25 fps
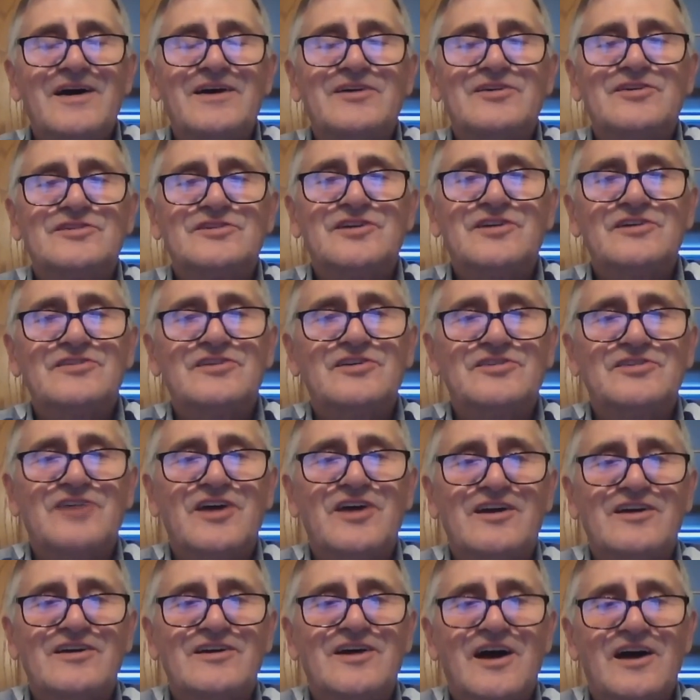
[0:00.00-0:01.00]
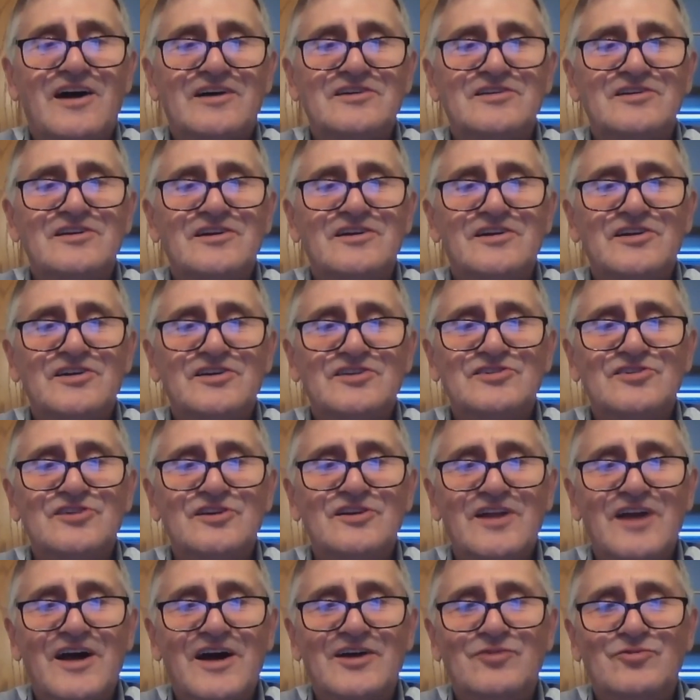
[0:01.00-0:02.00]
English as an
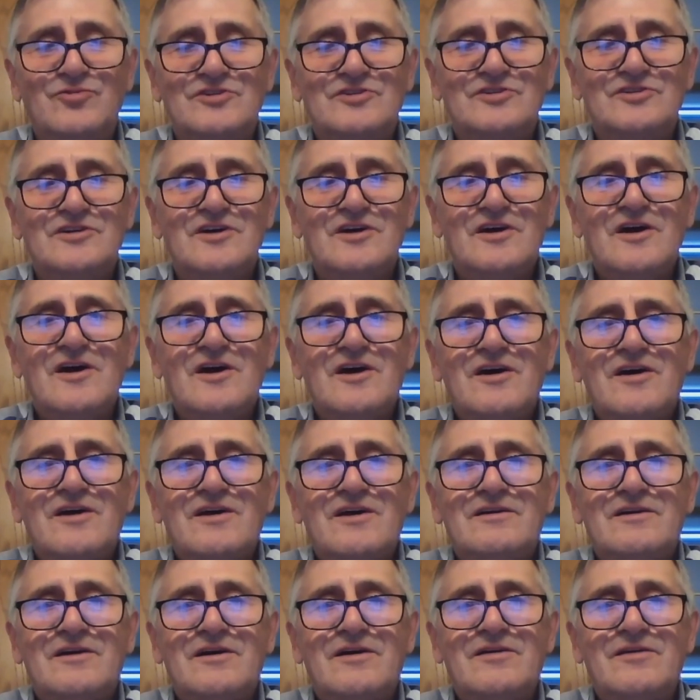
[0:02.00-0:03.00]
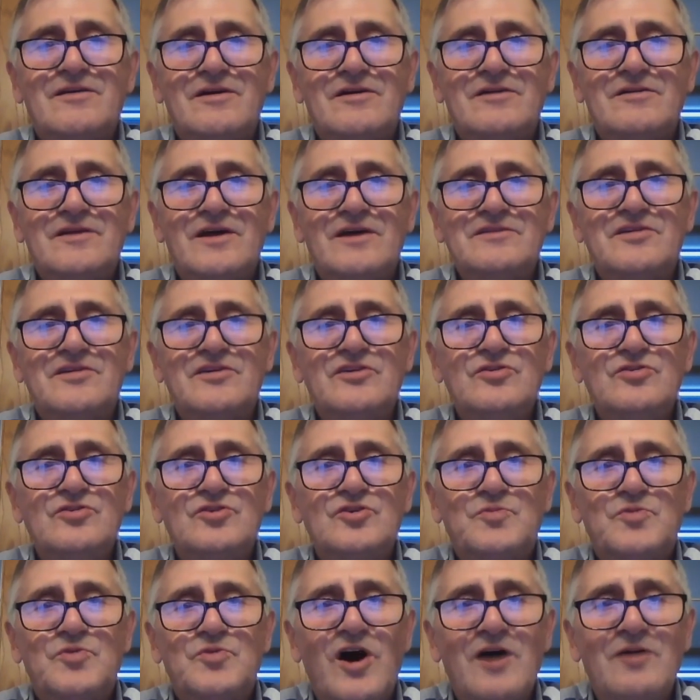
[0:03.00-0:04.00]
additional language. That's a
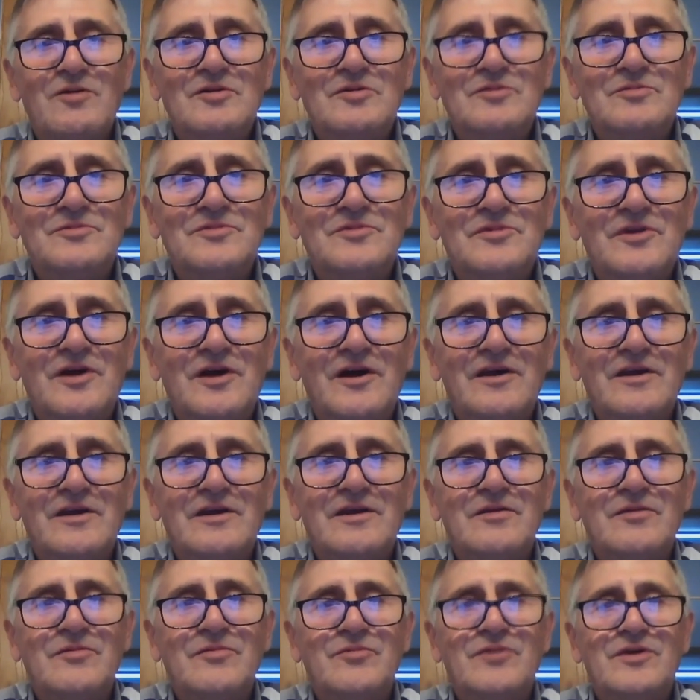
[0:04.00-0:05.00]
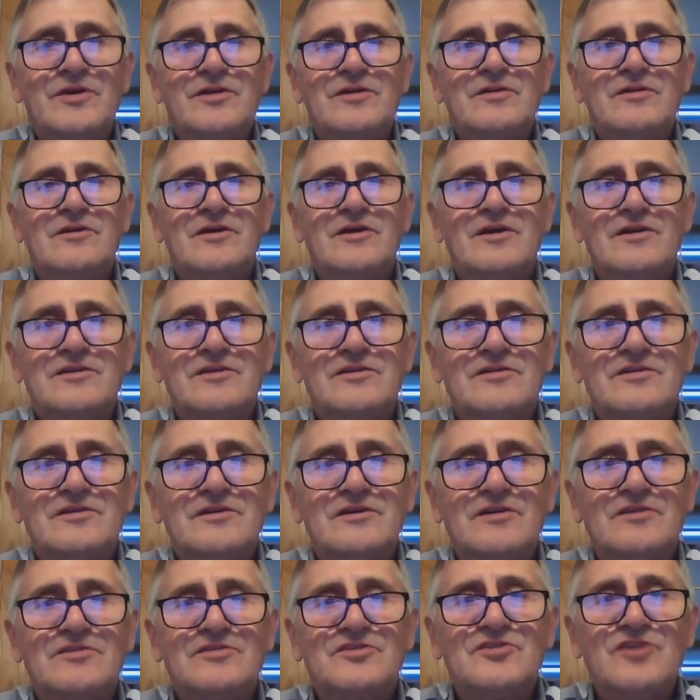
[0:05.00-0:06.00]
huge problem. Like, I mean,
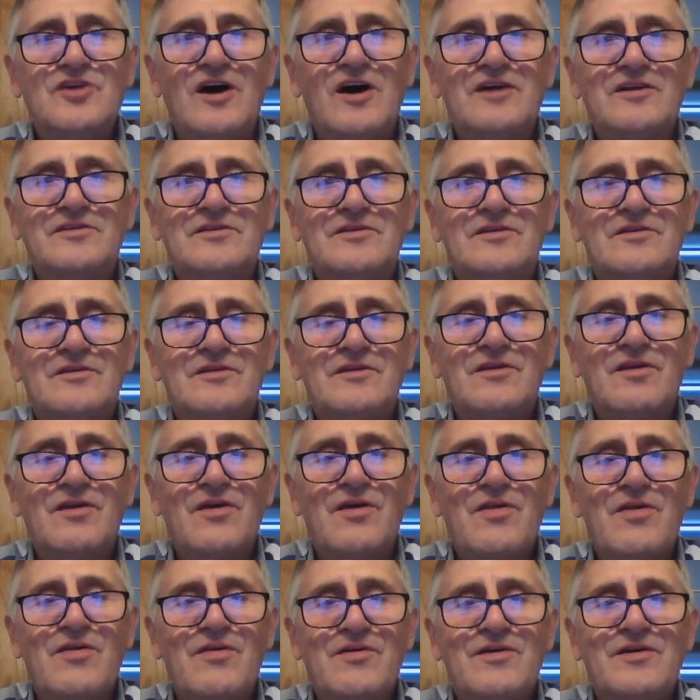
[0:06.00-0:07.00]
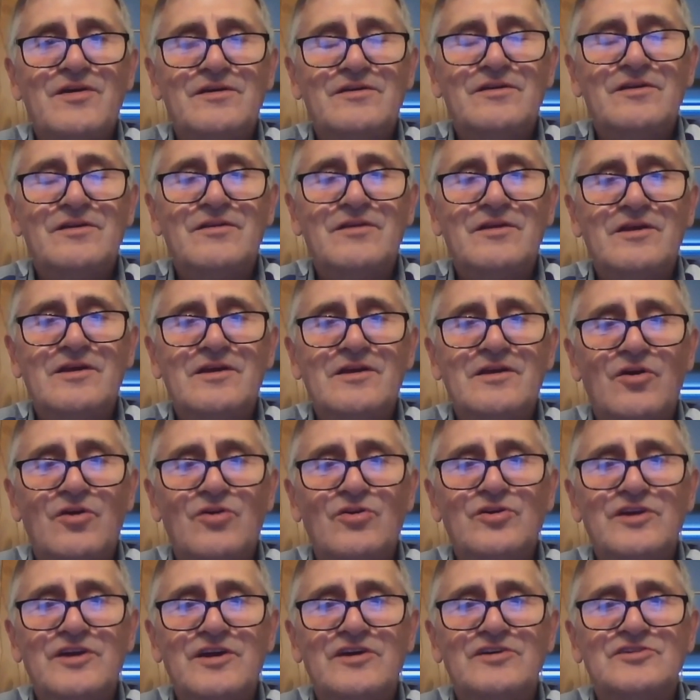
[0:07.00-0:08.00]
it's not the
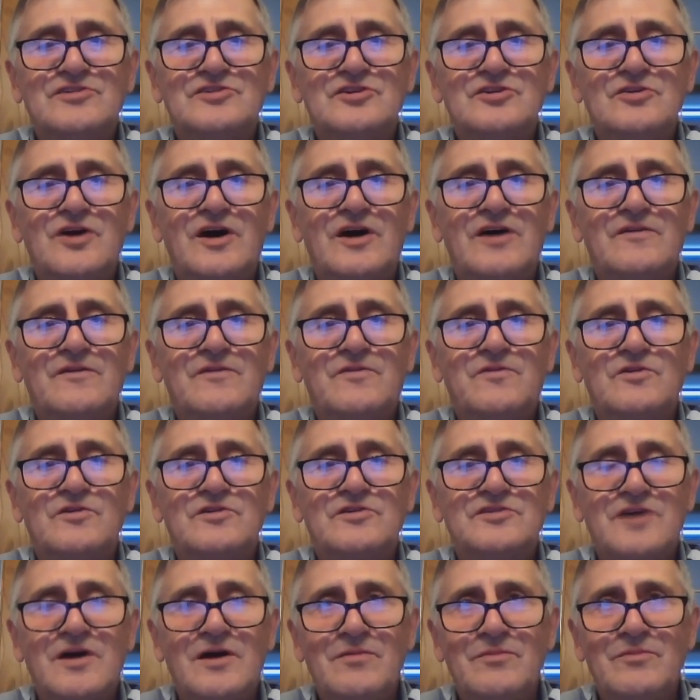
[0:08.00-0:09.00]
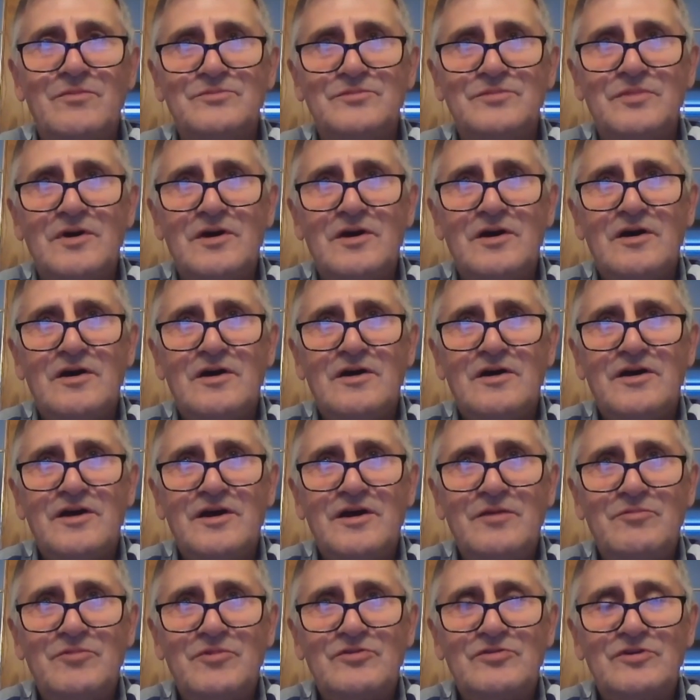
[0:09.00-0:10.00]
only issue, and for some
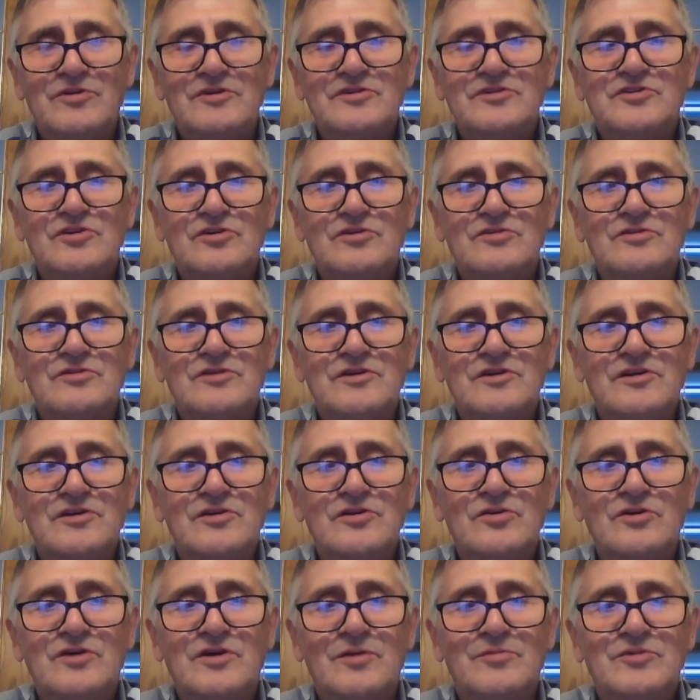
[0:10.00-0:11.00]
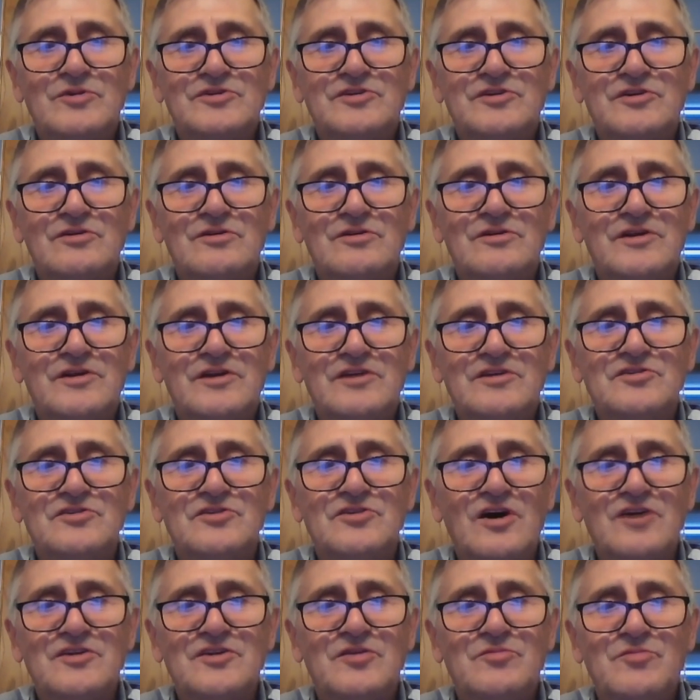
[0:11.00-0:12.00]
immigrant children and newcomer children, it's
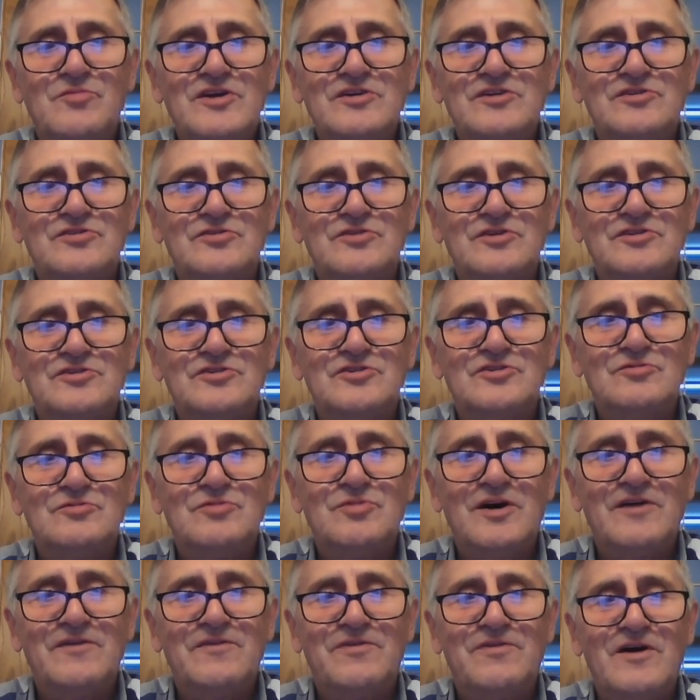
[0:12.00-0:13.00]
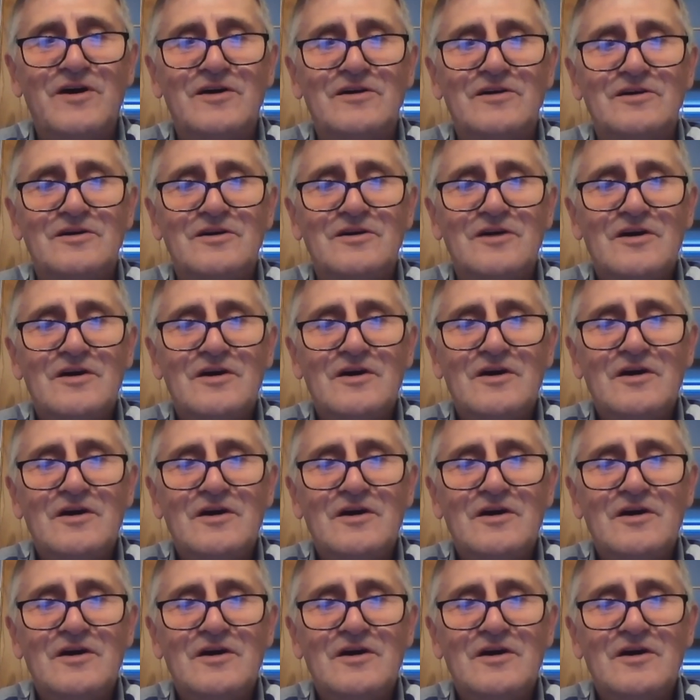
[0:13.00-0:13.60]
not the major issue by far.